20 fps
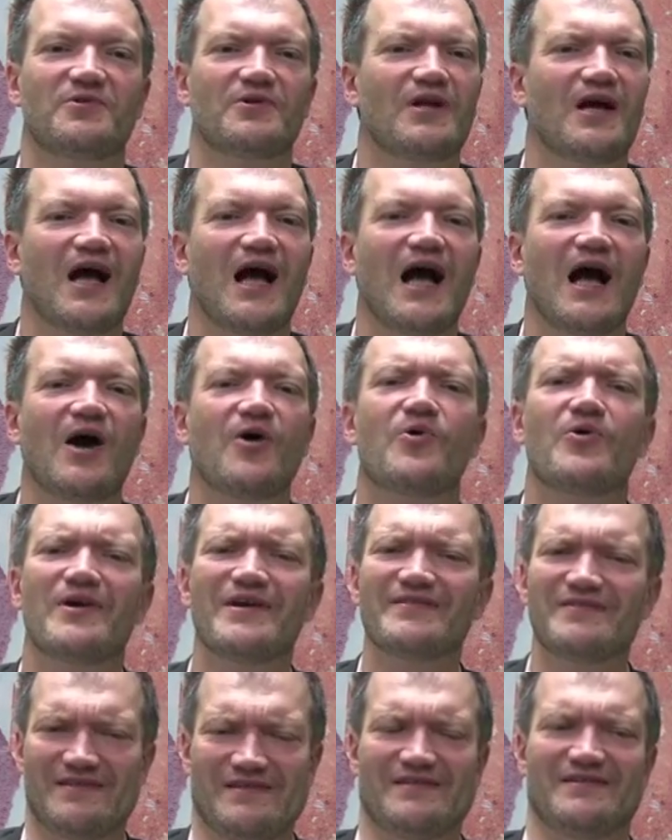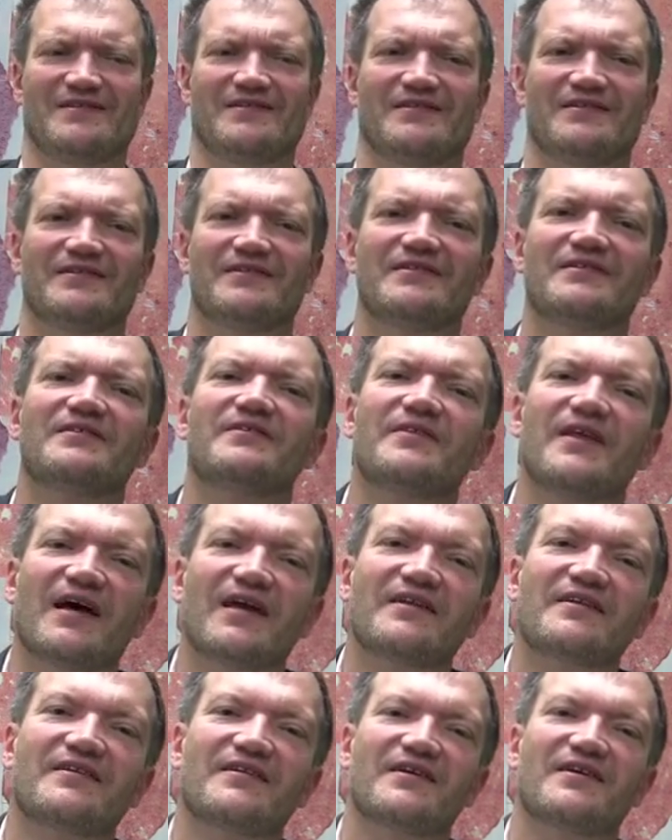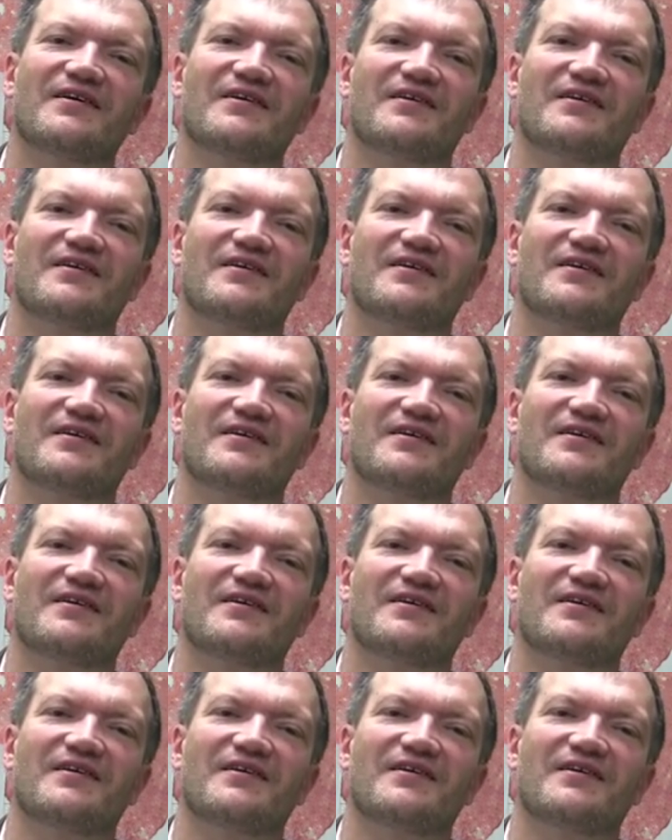well, how is it that